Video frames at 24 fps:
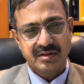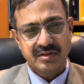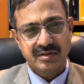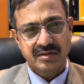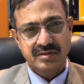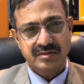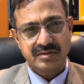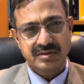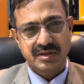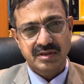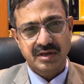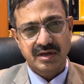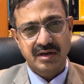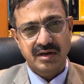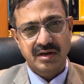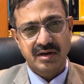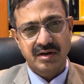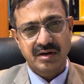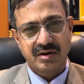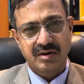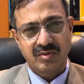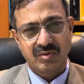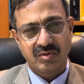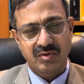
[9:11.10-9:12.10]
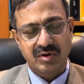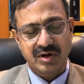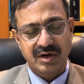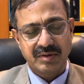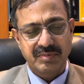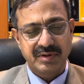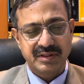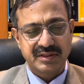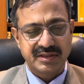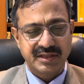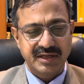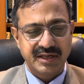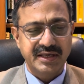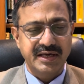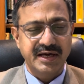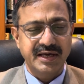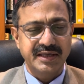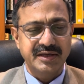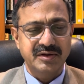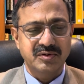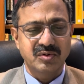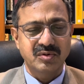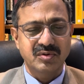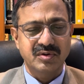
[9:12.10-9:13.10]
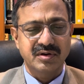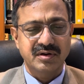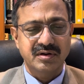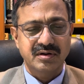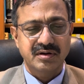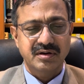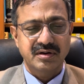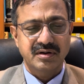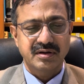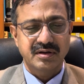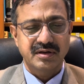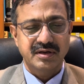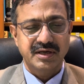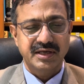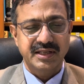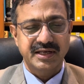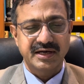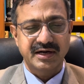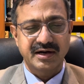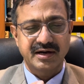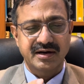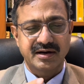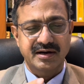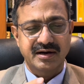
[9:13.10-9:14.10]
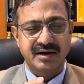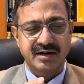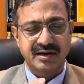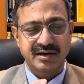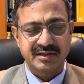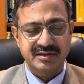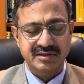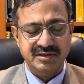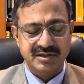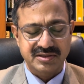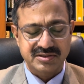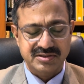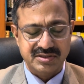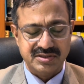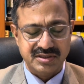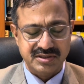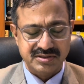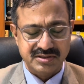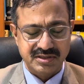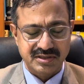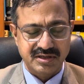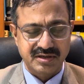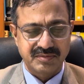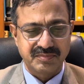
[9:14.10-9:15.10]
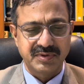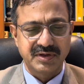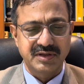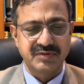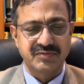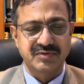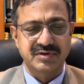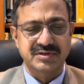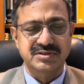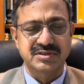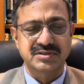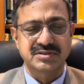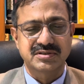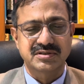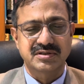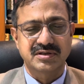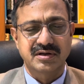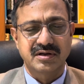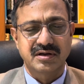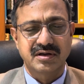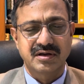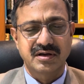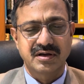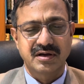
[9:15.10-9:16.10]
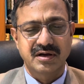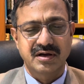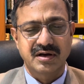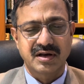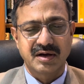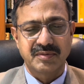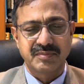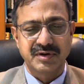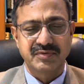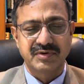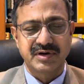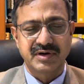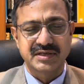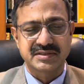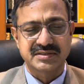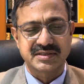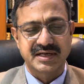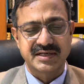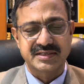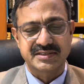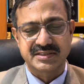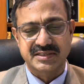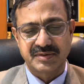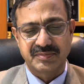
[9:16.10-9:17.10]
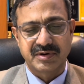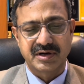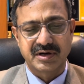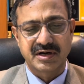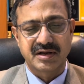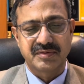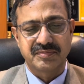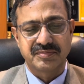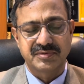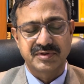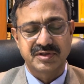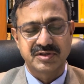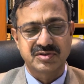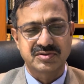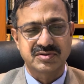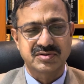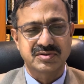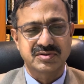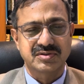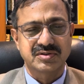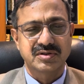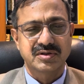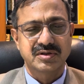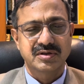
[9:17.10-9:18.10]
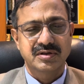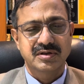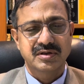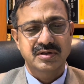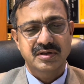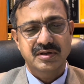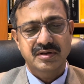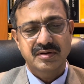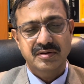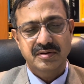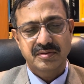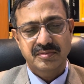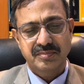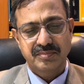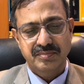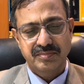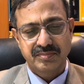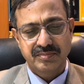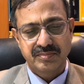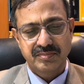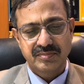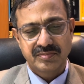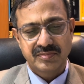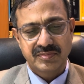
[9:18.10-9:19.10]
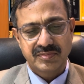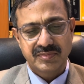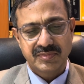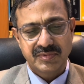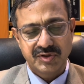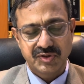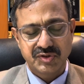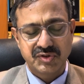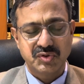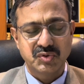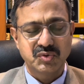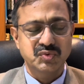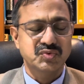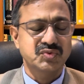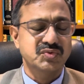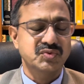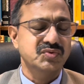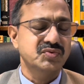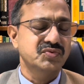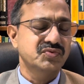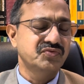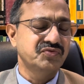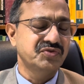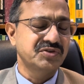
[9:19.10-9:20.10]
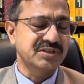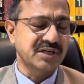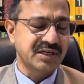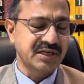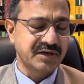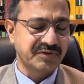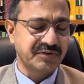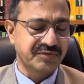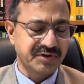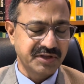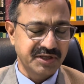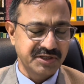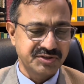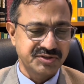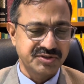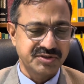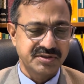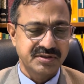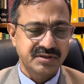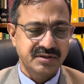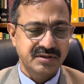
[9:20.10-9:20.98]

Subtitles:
the Honorable Delhi High Court in Anant Construction Company versus Ram Nivas has summed up these issues which I have raised.